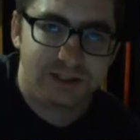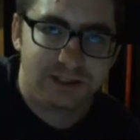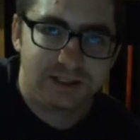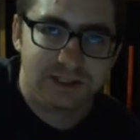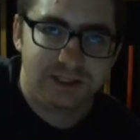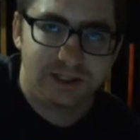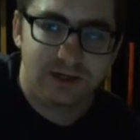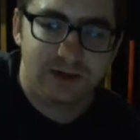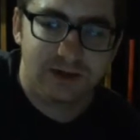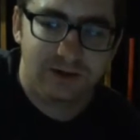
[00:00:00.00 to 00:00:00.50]

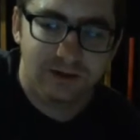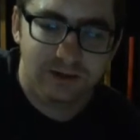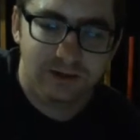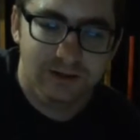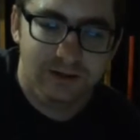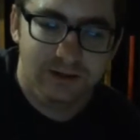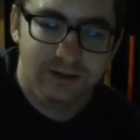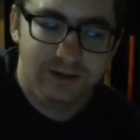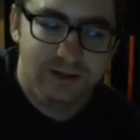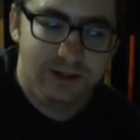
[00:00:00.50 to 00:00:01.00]
So
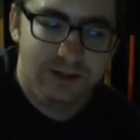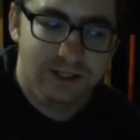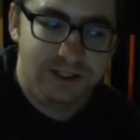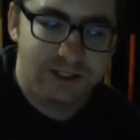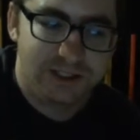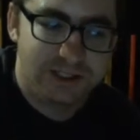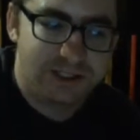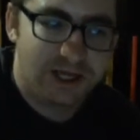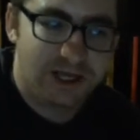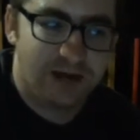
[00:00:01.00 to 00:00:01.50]
this
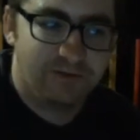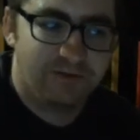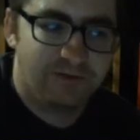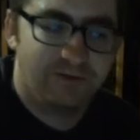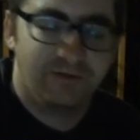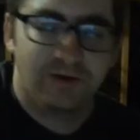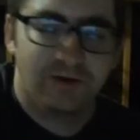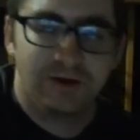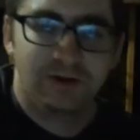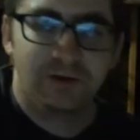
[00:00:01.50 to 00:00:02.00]
is kind of a
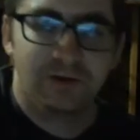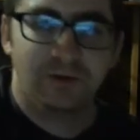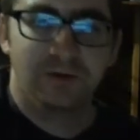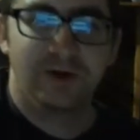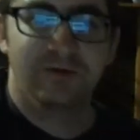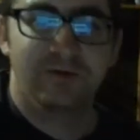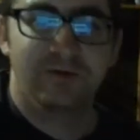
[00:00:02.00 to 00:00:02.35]
fun little way